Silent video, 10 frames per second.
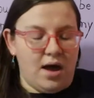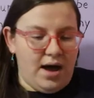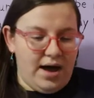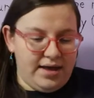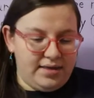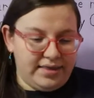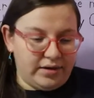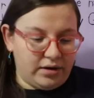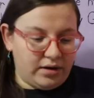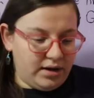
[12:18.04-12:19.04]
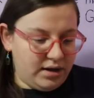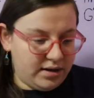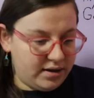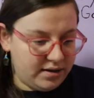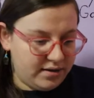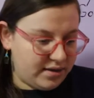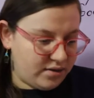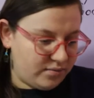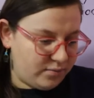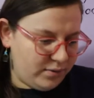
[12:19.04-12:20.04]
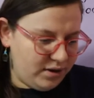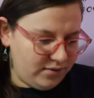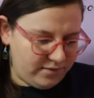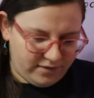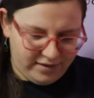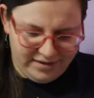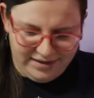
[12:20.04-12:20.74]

Uh, they're they're wonderful.